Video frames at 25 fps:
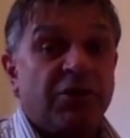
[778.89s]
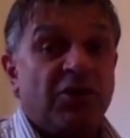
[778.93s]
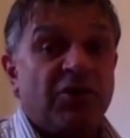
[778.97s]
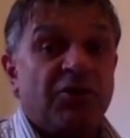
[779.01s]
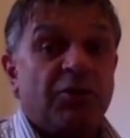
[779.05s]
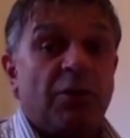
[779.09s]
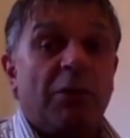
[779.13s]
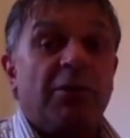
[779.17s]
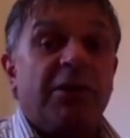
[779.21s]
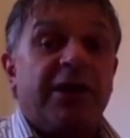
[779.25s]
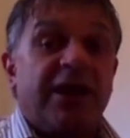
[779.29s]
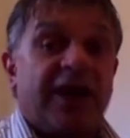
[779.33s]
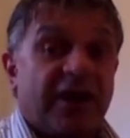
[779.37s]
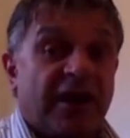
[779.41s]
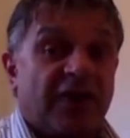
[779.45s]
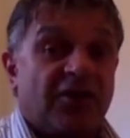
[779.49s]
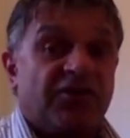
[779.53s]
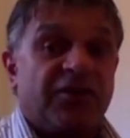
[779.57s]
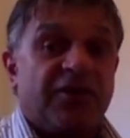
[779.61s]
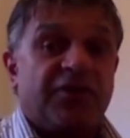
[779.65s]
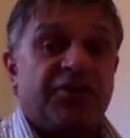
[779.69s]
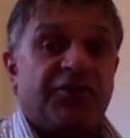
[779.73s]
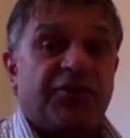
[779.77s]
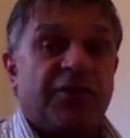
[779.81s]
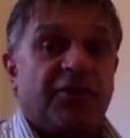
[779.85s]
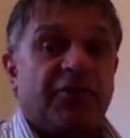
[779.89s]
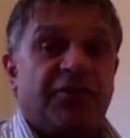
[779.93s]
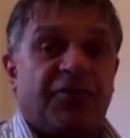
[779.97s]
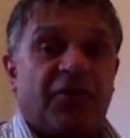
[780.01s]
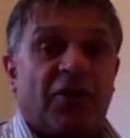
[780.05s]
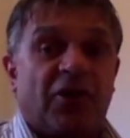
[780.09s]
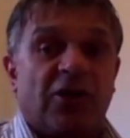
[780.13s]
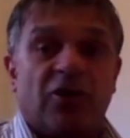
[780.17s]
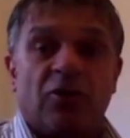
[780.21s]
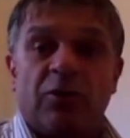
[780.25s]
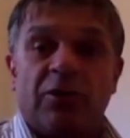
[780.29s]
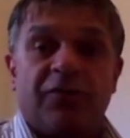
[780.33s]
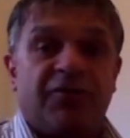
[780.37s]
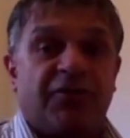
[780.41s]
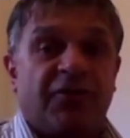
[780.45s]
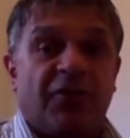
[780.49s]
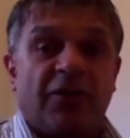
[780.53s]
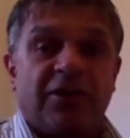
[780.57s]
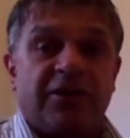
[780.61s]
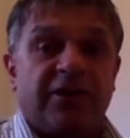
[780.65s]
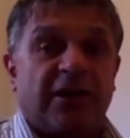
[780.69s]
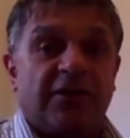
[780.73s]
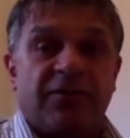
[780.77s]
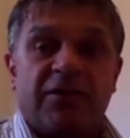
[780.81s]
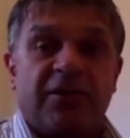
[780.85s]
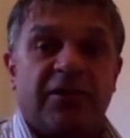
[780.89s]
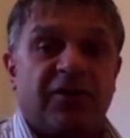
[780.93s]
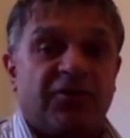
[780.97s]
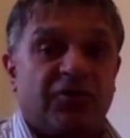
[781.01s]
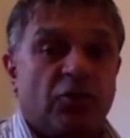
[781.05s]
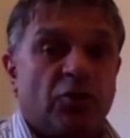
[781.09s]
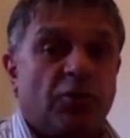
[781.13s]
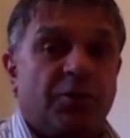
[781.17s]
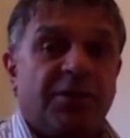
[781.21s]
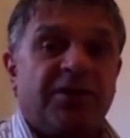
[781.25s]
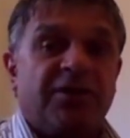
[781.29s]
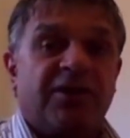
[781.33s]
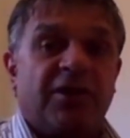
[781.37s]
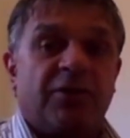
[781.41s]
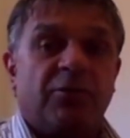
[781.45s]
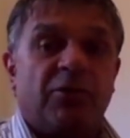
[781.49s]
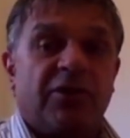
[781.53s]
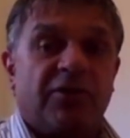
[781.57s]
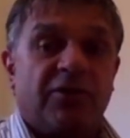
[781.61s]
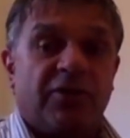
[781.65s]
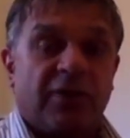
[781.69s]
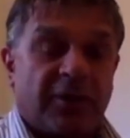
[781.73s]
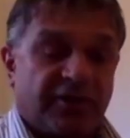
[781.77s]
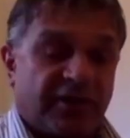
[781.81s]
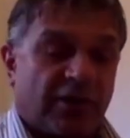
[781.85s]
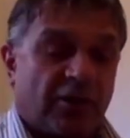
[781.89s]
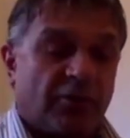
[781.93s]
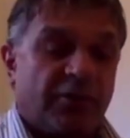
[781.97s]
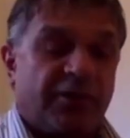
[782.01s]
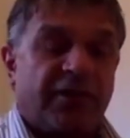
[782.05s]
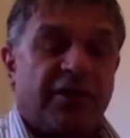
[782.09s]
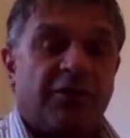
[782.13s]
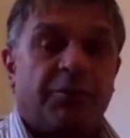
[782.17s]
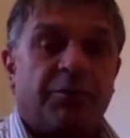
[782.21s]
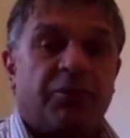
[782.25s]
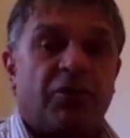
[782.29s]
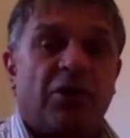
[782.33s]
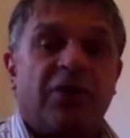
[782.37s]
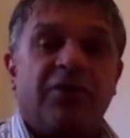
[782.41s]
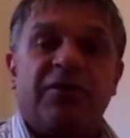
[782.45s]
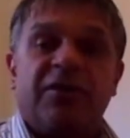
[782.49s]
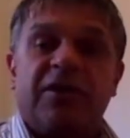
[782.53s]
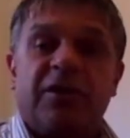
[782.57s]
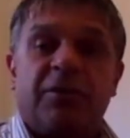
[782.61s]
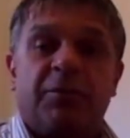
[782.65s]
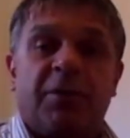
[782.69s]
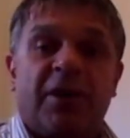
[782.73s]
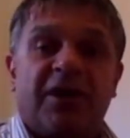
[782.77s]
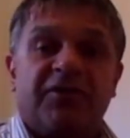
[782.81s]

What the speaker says: Because when we get access to the file, we find out that it's all been dealt with in a private